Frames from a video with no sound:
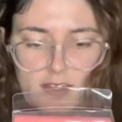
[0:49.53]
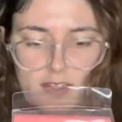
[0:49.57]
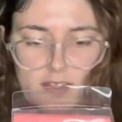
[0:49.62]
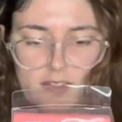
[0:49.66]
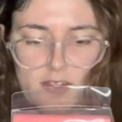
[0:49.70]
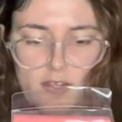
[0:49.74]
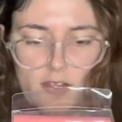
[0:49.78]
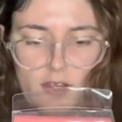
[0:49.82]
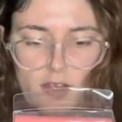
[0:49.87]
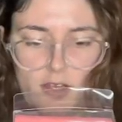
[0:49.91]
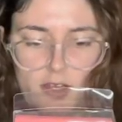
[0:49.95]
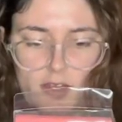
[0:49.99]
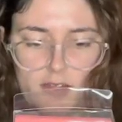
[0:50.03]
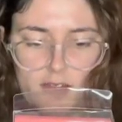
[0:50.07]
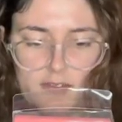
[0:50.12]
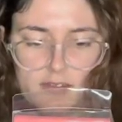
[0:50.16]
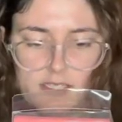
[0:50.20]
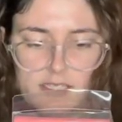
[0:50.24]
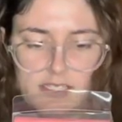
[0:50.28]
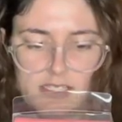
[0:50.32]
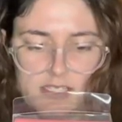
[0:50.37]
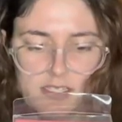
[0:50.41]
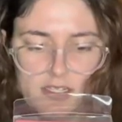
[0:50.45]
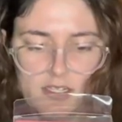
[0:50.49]
Dog
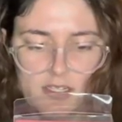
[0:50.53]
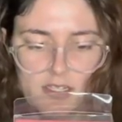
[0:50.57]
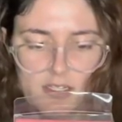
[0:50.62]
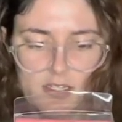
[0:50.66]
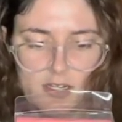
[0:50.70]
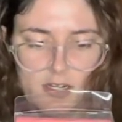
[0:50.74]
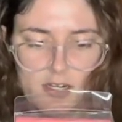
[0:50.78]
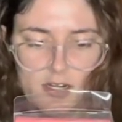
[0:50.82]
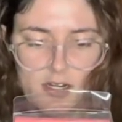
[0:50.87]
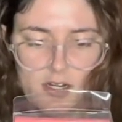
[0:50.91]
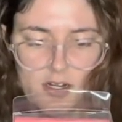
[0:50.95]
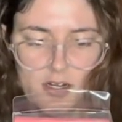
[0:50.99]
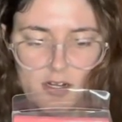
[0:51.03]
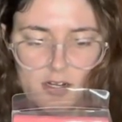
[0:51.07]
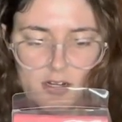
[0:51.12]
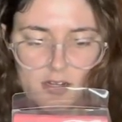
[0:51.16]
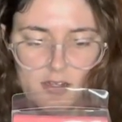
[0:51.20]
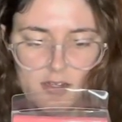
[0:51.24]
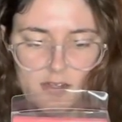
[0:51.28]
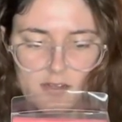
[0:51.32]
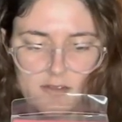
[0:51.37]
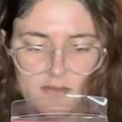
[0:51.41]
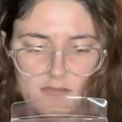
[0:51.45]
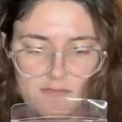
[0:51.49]
slicker,
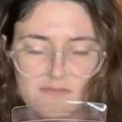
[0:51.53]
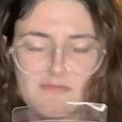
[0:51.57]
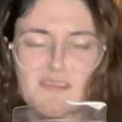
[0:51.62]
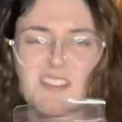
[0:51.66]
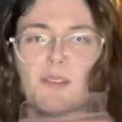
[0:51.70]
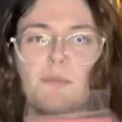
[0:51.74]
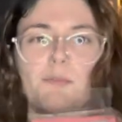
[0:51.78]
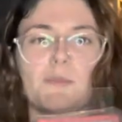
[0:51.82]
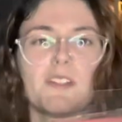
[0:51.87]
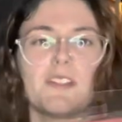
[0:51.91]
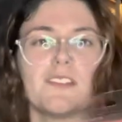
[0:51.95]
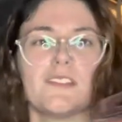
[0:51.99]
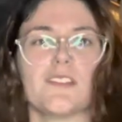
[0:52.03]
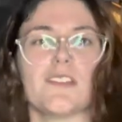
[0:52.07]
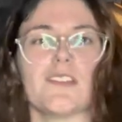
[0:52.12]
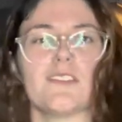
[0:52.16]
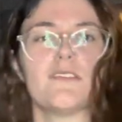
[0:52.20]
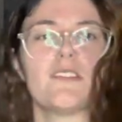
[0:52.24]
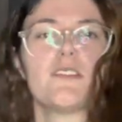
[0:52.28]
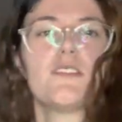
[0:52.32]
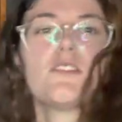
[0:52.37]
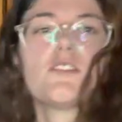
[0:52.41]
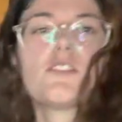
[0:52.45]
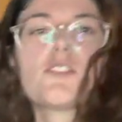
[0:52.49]
something. It
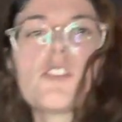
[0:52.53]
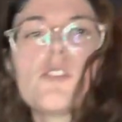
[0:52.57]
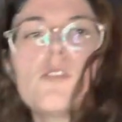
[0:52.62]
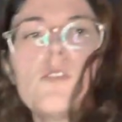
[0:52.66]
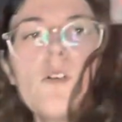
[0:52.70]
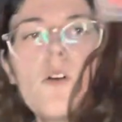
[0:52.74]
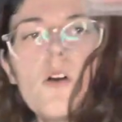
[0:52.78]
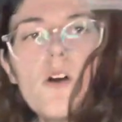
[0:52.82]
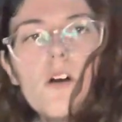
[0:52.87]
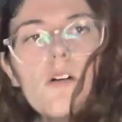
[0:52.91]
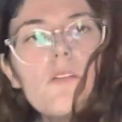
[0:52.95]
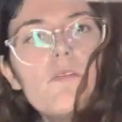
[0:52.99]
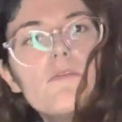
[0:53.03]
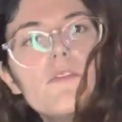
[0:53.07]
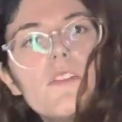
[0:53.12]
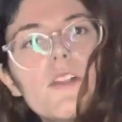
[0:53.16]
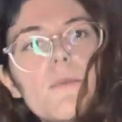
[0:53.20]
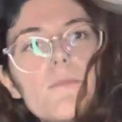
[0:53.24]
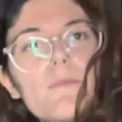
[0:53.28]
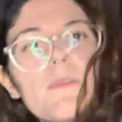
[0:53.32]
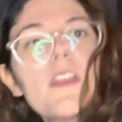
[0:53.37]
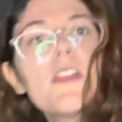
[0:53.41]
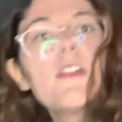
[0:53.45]
doesn't show all of them,